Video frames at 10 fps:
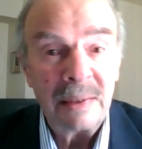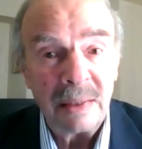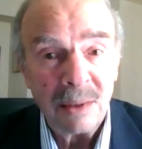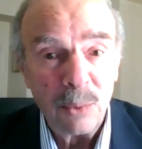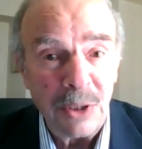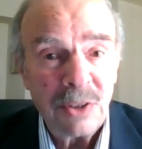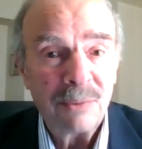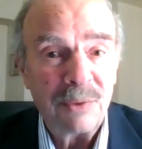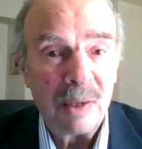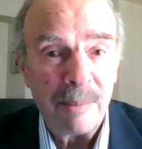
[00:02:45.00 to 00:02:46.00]
In the region
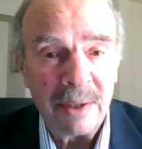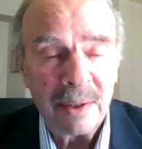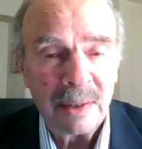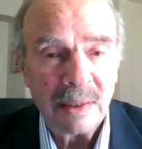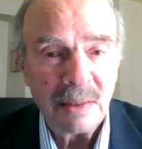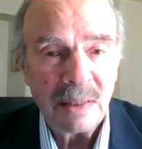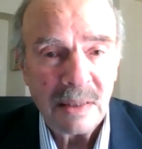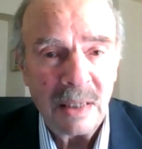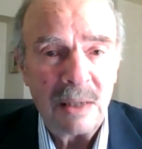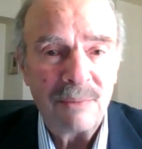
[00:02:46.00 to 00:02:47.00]
of the Americas
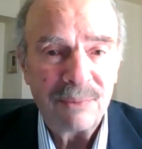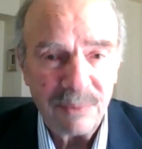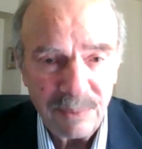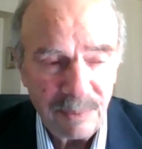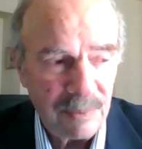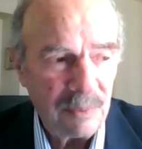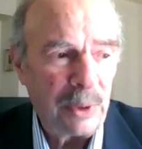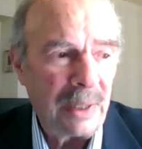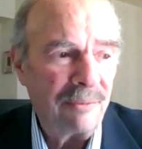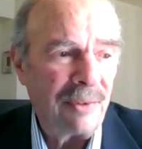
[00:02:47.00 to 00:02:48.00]
itself,
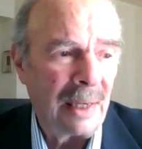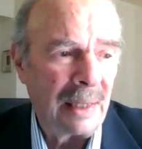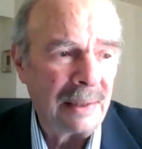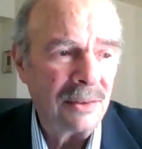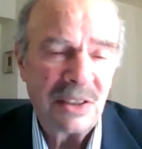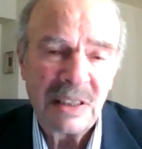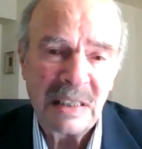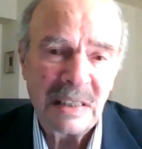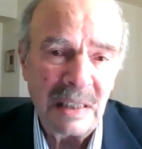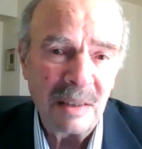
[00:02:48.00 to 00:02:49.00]
we have had
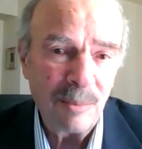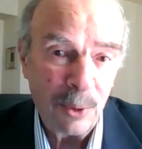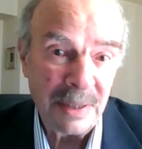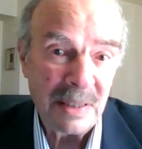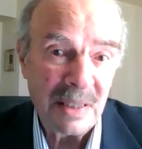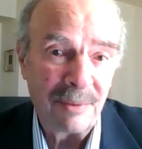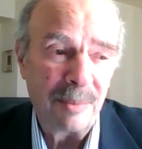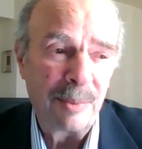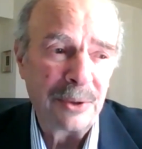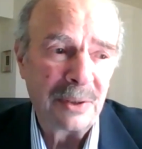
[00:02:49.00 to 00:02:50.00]

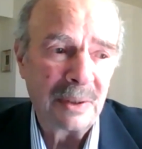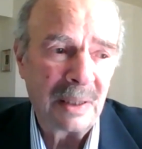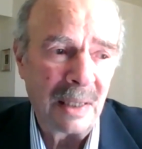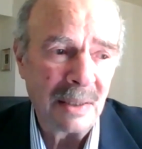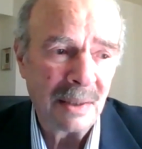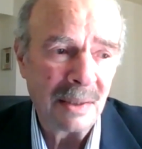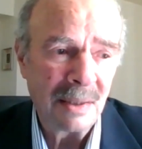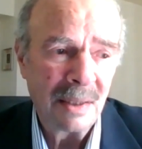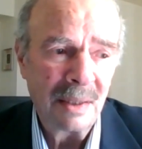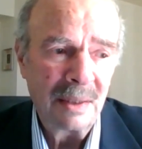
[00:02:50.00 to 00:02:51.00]
16.7 million
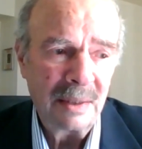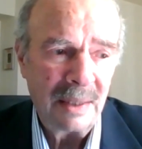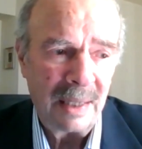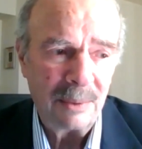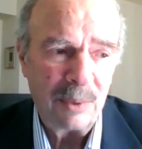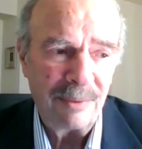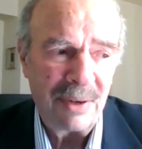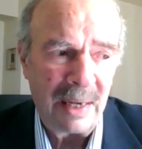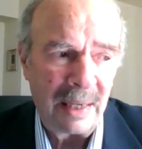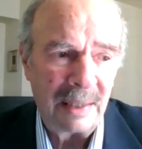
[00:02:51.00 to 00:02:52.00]
cases, and we've
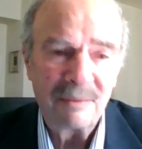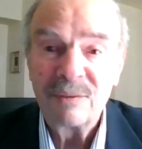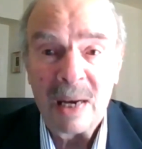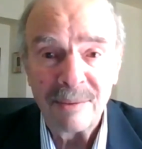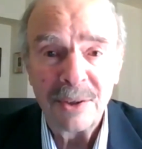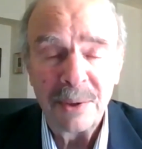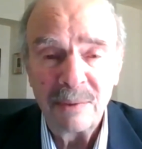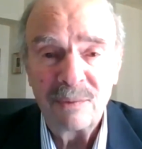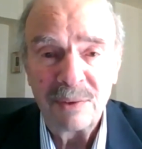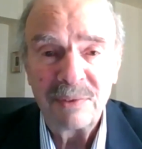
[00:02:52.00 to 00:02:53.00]
had
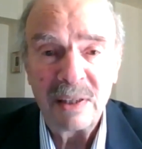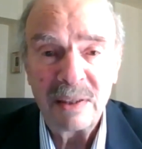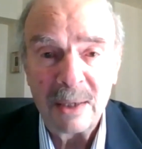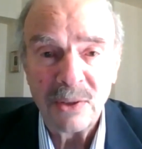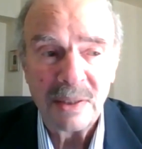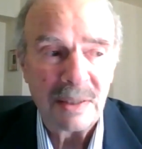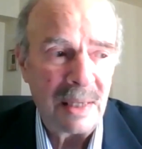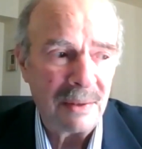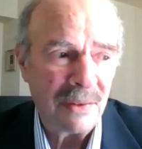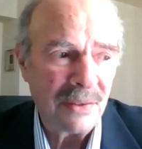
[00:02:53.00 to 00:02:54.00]
550,000
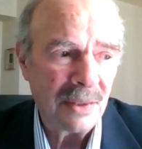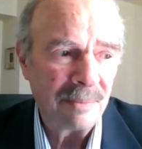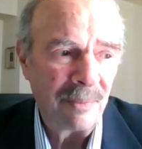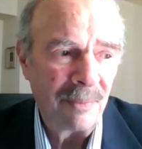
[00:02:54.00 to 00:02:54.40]
deaths.